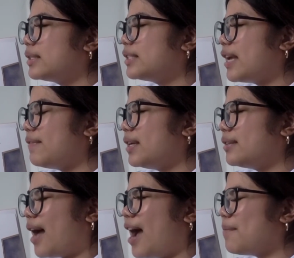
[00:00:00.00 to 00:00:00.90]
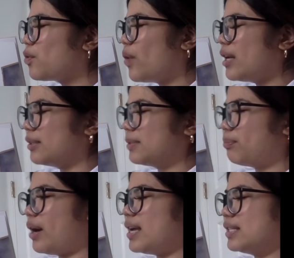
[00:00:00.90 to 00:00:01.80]
"David, I am quite
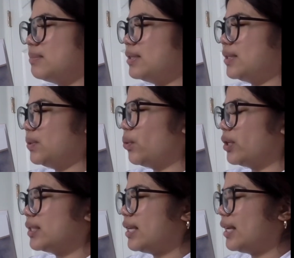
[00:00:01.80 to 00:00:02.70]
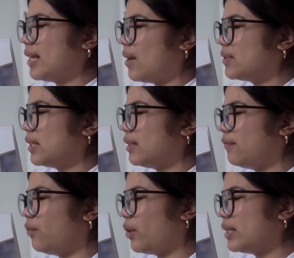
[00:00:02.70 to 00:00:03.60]
impressed," Mrs. Gorski announced in
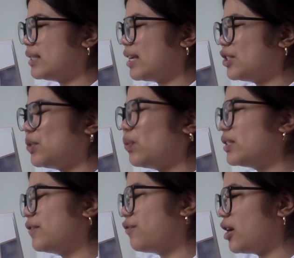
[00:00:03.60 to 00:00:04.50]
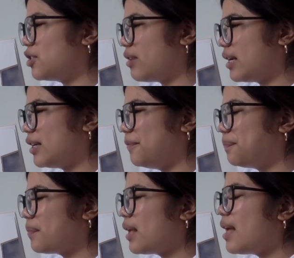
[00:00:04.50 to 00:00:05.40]
a voice that she wasn't frustrated.